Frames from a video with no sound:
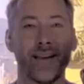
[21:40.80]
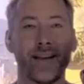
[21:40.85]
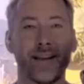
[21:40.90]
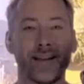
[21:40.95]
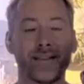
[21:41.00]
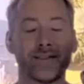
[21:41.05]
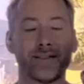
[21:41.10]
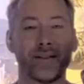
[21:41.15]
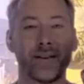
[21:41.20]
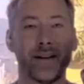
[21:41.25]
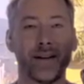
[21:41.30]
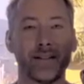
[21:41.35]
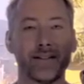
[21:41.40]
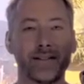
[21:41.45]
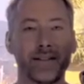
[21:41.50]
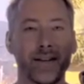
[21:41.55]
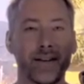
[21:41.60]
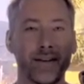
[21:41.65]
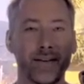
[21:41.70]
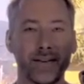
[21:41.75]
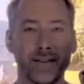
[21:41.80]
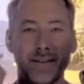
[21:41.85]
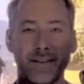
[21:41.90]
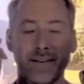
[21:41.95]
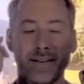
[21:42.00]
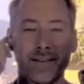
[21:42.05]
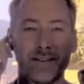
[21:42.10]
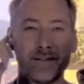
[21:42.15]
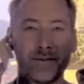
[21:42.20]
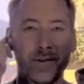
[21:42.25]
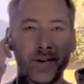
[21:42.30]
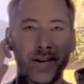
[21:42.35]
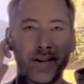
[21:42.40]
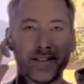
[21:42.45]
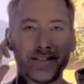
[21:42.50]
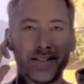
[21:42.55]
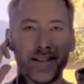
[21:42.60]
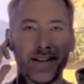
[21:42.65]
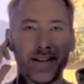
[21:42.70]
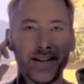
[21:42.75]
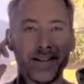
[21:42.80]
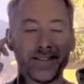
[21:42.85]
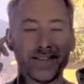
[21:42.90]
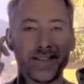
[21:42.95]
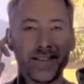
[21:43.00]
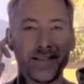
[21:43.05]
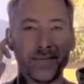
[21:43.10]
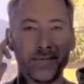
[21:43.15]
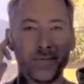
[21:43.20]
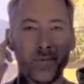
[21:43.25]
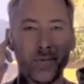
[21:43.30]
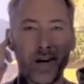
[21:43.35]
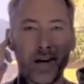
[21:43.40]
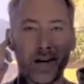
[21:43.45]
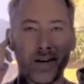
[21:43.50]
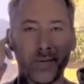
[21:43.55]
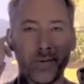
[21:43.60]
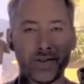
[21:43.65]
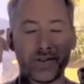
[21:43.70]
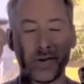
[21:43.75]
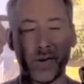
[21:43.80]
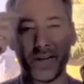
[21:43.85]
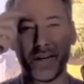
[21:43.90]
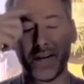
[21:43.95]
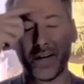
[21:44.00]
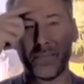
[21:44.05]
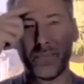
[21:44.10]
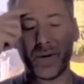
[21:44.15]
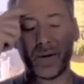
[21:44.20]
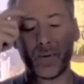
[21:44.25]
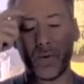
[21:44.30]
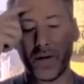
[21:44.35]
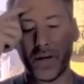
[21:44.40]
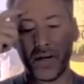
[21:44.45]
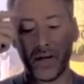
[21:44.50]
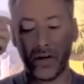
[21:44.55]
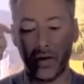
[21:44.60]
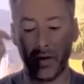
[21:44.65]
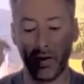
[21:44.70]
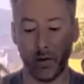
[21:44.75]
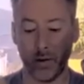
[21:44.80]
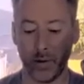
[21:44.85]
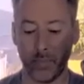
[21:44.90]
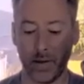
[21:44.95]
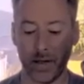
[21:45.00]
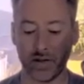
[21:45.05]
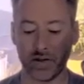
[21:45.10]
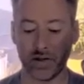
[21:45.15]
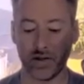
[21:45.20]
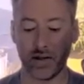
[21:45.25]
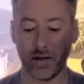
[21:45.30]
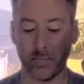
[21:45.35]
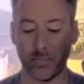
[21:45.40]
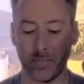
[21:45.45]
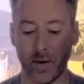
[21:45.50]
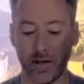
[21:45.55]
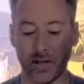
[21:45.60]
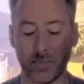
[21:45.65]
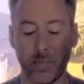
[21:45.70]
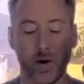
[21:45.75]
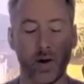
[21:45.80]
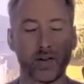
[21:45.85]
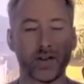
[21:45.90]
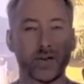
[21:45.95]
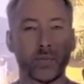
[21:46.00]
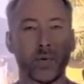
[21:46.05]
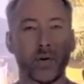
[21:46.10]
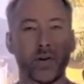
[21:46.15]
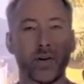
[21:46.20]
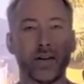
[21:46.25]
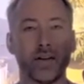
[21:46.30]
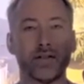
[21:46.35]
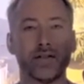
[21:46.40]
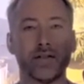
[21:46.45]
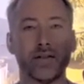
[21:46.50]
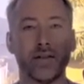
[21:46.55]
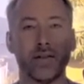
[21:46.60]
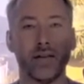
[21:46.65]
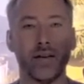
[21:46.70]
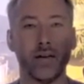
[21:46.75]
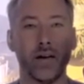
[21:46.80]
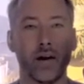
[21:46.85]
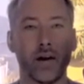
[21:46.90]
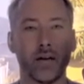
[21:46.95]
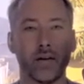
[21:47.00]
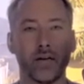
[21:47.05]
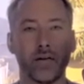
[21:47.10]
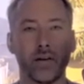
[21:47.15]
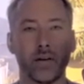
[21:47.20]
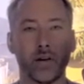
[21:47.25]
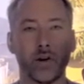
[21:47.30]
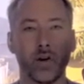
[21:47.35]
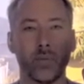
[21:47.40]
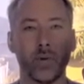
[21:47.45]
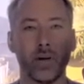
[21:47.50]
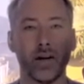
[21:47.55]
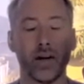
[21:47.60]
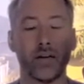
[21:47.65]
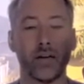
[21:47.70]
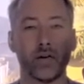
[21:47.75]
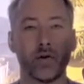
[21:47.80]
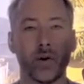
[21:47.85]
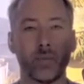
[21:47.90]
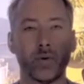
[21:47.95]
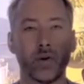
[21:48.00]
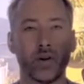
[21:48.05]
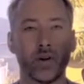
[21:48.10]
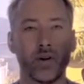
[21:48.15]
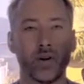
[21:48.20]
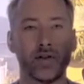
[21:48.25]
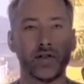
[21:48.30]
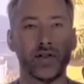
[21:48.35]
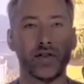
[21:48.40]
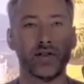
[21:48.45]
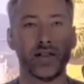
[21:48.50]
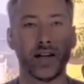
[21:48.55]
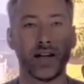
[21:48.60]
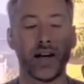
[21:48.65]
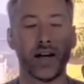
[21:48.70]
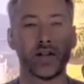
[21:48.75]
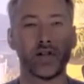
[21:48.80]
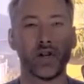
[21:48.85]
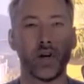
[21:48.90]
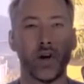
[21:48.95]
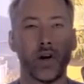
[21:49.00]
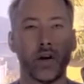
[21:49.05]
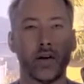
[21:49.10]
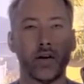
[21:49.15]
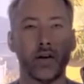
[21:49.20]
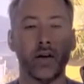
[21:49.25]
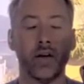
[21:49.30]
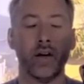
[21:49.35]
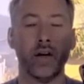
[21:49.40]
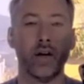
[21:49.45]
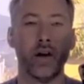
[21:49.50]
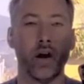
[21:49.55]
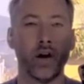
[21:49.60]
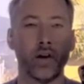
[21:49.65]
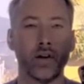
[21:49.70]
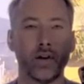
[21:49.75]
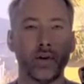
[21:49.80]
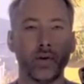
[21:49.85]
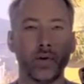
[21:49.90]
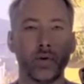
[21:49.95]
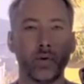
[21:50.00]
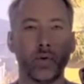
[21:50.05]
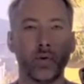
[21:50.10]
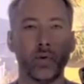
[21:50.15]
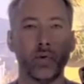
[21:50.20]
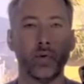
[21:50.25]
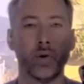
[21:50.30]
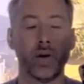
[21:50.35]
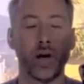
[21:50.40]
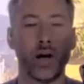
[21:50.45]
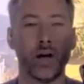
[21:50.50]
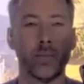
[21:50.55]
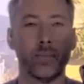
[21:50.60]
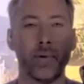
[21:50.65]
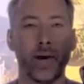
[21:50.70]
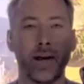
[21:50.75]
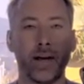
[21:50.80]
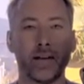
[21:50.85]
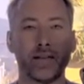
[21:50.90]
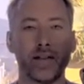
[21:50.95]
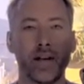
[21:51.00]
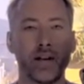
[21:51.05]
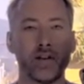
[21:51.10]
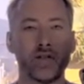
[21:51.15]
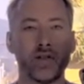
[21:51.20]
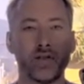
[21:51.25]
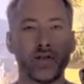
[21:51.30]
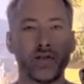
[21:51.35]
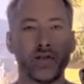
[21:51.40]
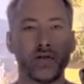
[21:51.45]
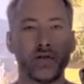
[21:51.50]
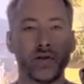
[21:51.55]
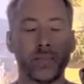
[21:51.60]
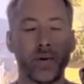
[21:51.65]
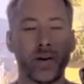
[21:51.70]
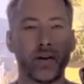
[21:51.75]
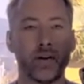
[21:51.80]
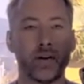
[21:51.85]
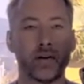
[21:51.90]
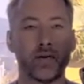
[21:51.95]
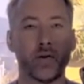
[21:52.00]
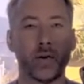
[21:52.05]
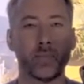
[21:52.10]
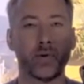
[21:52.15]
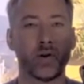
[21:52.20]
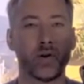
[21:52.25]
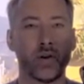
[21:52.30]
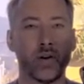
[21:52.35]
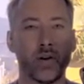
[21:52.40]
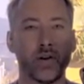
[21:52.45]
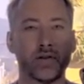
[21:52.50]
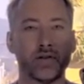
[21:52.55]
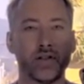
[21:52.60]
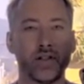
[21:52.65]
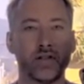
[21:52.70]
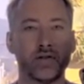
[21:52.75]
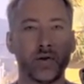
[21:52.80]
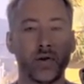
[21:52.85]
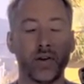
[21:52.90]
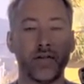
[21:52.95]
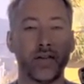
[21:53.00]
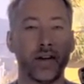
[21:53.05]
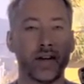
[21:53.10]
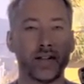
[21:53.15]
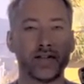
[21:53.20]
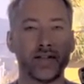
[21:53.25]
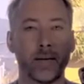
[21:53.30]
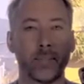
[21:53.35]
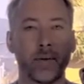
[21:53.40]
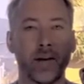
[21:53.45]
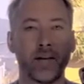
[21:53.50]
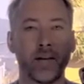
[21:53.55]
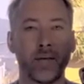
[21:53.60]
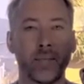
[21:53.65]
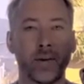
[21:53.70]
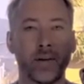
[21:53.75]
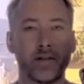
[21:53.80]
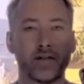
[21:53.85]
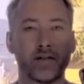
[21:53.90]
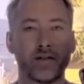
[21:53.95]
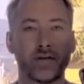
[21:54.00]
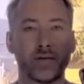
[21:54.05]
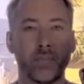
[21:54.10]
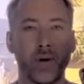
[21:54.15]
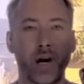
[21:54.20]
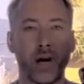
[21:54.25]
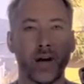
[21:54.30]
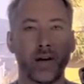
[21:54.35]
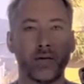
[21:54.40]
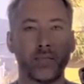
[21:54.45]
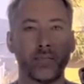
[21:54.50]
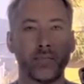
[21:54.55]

Yeah, that's great. It's really exciting to see what's going on in Bitcoin. And you had mentioned that it's possible that there could be other cryptocurrencies that catch on. Are you paying attention to some other cryptocurrencies, or even accepting them at this